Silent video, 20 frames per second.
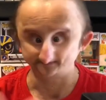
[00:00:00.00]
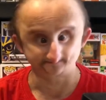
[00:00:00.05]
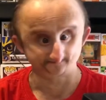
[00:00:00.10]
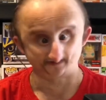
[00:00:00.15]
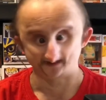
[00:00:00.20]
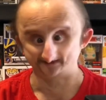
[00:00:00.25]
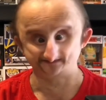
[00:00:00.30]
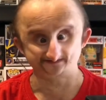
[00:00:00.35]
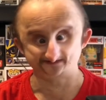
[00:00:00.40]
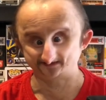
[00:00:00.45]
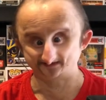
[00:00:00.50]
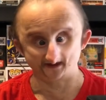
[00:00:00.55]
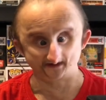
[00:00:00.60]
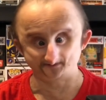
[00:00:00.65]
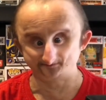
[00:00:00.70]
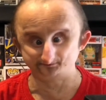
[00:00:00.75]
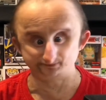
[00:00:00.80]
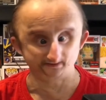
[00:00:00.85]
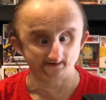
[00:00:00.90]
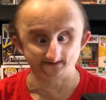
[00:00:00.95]
That's
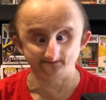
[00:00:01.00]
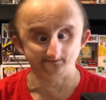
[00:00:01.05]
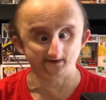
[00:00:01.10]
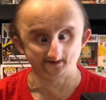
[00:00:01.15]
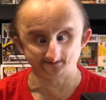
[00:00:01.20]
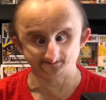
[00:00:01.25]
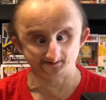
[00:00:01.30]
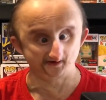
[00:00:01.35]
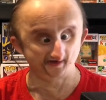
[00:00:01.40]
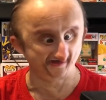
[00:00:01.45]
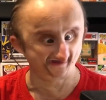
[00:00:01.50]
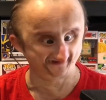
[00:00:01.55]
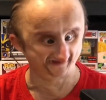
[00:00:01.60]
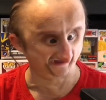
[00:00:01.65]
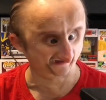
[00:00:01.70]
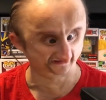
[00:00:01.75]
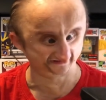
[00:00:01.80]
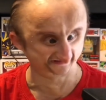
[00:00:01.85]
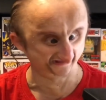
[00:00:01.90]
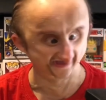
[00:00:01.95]
pretty much all I
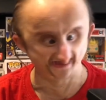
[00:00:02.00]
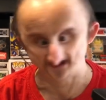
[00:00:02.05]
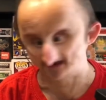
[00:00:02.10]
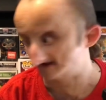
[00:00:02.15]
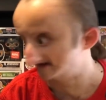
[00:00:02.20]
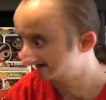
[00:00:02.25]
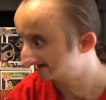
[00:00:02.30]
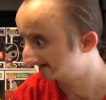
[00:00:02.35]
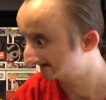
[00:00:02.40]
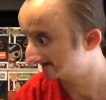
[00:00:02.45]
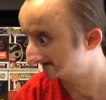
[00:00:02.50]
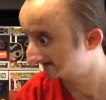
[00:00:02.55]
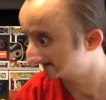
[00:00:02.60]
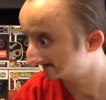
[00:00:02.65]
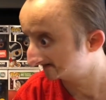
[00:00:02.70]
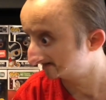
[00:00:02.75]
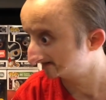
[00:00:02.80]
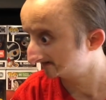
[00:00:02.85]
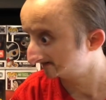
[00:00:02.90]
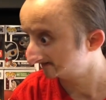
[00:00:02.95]
gotta say.
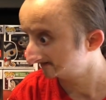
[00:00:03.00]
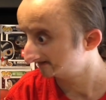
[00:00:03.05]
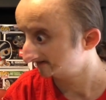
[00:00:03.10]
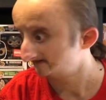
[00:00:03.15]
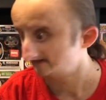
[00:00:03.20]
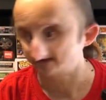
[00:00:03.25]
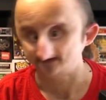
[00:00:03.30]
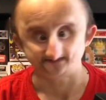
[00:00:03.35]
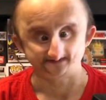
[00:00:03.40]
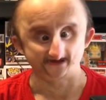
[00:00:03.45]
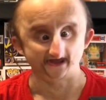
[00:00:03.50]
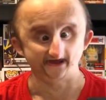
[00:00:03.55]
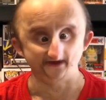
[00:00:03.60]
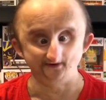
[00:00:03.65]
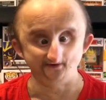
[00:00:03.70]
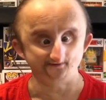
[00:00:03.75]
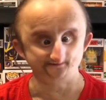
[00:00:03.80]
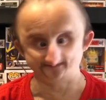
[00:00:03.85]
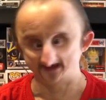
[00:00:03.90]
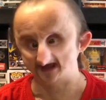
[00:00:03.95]

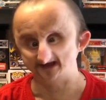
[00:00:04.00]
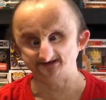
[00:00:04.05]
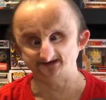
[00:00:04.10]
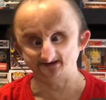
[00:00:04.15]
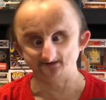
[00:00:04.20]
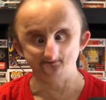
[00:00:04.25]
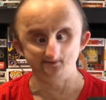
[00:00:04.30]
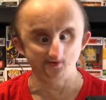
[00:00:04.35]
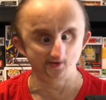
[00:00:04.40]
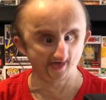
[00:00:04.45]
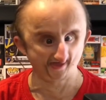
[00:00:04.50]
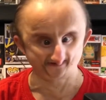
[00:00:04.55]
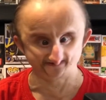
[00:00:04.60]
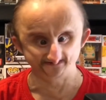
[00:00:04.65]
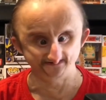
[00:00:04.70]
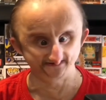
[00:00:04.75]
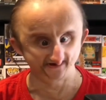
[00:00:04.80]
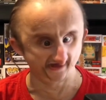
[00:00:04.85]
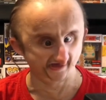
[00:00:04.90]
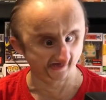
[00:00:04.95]
They some
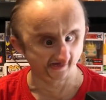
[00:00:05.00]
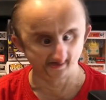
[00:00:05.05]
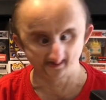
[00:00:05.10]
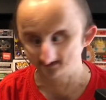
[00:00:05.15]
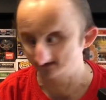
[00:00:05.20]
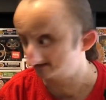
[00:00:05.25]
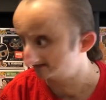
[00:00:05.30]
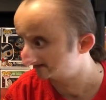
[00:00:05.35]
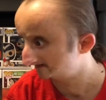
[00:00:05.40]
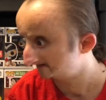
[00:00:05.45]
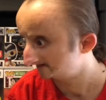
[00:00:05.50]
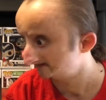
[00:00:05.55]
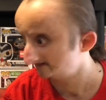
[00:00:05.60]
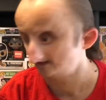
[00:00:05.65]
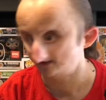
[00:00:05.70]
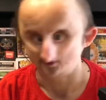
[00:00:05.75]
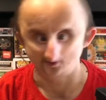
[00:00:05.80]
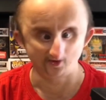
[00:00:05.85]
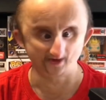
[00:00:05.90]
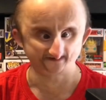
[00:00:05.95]

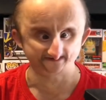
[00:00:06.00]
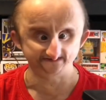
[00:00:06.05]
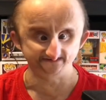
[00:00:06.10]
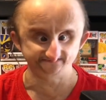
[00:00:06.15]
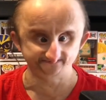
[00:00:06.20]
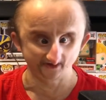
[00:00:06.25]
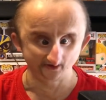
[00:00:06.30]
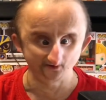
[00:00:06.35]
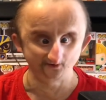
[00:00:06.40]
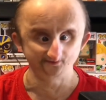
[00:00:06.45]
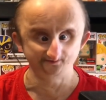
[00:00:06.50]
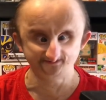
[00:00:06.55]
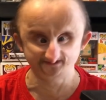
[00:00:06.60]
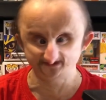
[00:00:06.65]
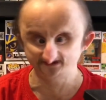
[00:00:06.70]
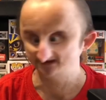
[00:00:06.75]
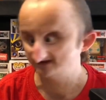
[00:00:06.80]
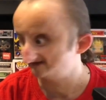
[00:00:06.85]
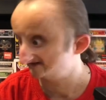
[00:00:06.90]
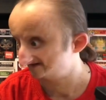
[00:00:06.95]
lucky
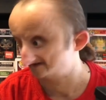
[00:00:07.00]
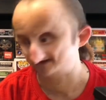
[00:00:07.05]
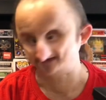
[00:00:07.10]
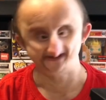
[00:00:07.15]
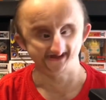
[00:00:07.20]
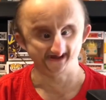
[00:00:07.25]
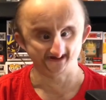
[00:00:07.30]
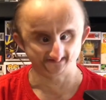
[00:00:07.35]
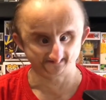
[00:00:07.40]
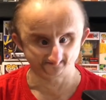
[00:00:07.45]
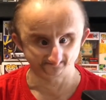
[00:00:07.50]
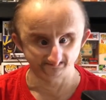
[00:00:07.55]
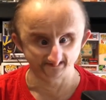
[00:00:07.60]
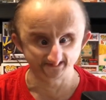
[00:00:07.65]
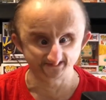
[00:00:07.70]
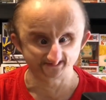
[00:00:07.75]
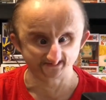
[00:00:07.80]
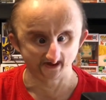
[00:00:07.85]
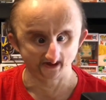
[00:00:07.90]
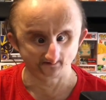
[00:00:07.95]
dudes getting
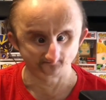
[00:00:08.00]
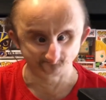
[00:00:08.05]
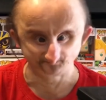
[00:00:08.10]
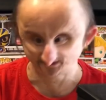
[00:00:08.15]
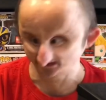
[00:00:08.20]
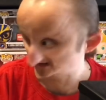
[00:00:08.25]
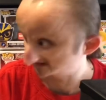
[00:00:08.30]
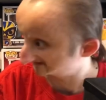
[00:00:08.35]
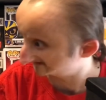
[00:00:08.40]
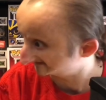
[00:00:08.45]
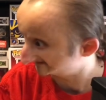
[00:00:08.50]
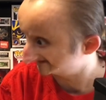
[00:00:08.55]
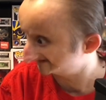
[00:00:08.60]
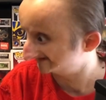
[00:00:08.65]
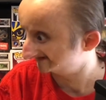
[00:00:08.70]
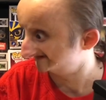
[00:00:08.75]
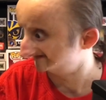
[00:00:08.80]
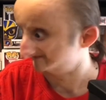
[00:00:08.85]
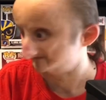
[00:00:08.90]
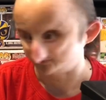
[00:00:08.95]
threesomes,
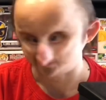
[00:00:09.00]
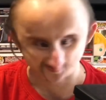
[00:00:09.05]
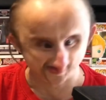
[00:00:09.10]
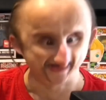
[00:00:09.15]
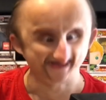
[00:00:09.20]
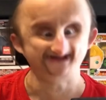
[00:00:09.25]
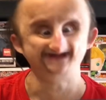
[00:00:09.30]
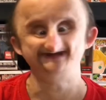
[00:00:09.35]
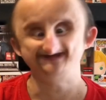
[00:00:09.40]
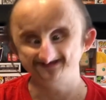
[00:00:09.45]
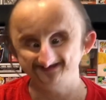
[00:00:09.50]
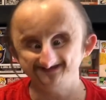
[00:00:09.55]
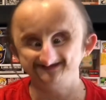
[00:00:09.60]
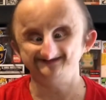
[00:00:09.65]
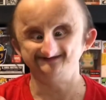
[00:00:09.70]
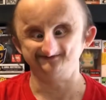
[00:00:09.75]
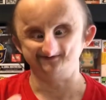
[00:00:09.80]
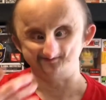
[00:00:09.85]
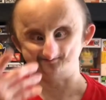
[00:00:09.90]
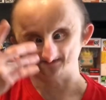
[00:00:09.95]
but.
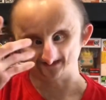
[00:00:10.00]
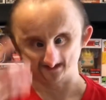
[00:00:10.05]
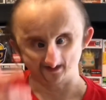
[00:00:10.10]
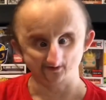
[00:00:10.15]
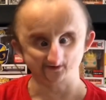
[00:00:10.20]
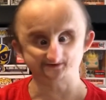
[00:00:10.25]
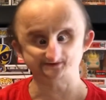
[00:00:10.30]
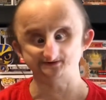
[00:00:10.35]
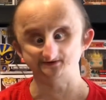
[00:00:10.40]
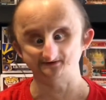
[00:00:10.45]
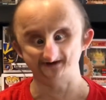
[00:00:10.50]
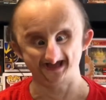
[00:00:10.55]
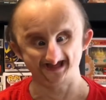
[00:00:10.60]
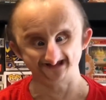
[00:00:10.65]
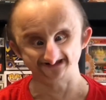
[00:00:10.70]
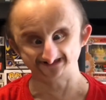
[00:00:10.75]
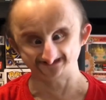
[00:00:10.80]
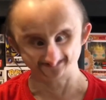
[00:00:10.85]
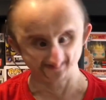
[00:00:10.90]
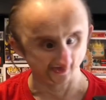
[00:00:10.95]
Let me know what you
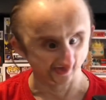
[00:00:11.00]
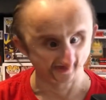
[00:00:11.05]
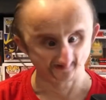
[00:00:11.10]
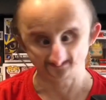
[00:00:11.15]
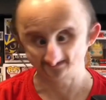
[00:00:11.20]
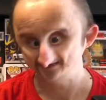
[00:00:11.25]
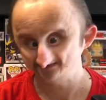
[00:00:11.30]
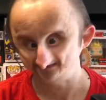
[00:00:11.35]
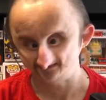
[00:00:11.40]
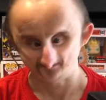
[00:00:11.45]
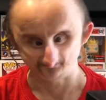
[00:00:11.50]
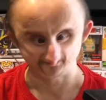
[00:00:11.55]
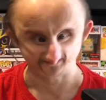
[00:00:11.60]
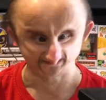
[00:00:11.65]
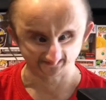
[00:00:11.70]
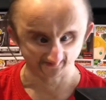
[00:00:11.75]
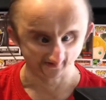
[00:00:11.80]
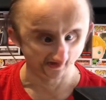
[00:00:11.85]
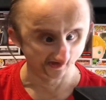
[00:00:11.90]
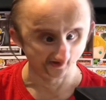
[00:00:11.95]
guys thought of the
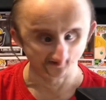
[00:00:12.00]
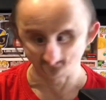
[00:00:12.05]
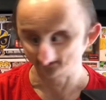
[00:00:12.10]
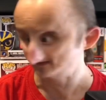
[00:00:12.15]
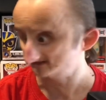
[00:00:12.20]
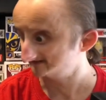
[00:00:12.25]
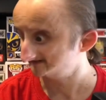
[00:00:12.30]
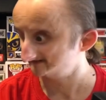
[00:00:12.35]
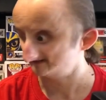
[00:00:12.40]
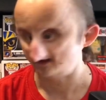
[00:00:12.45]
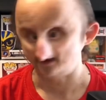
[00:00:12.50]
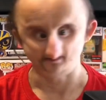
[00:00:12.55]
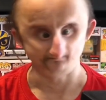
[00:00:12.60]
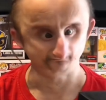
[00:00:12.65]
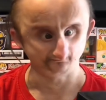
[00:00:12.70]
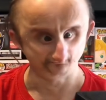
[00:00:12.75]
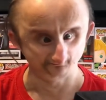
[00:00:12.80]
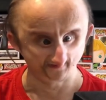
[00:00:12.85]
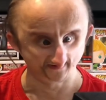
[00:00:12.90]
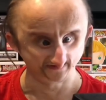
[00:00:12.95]
song, of
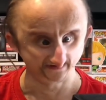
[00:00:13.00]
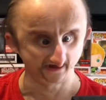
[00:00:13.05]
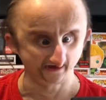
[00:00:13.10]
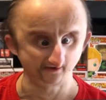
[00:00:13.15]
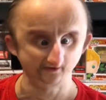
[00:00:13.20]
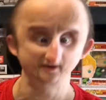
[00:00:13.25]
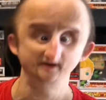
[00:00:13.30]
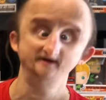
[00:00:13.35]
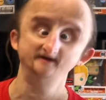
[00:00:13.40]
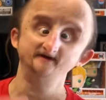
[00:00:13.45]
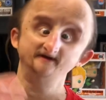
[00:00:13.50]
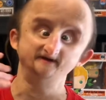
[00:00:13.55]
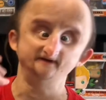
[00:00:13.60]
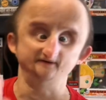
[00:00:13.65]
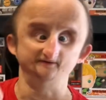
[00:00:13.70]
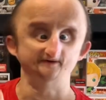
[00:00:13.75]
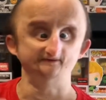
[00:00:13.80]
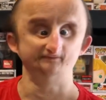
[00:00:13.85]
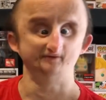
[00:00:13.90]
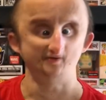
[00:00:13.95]
the video.
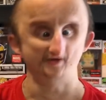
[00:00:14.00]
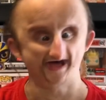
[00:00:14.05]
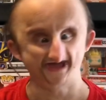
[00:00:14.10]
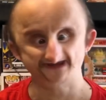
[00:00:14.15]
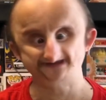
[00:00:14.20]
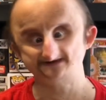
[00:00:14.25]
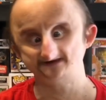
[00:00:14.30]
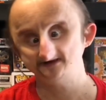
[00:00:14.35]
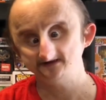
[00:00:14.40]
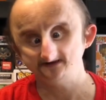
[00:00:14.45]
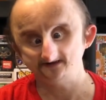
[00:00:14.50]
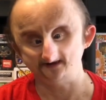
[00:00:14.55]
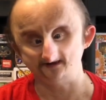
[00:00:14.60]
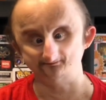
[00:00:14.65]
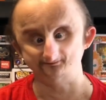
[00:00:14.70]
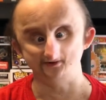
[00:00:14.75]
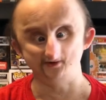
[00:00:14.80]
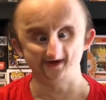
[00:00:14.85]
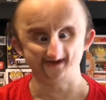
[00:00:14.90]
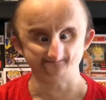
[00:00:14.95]
Leave a like
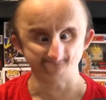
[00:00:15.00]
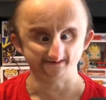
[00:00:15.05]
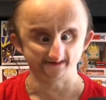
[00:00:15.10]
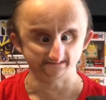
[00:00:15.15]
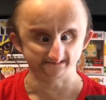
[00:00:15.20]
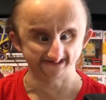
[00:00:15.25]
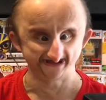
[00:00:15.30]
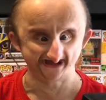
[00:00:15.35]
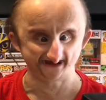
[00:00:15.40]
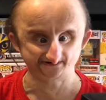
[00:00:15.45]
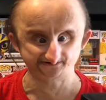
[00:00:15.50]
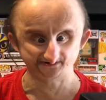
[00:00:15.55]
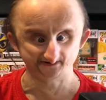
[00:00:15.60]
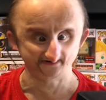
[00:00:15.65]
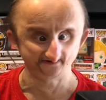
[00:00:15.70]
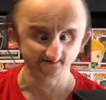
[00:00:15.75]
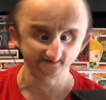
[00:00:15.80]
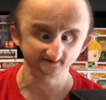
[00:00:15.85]
if you like my reaction.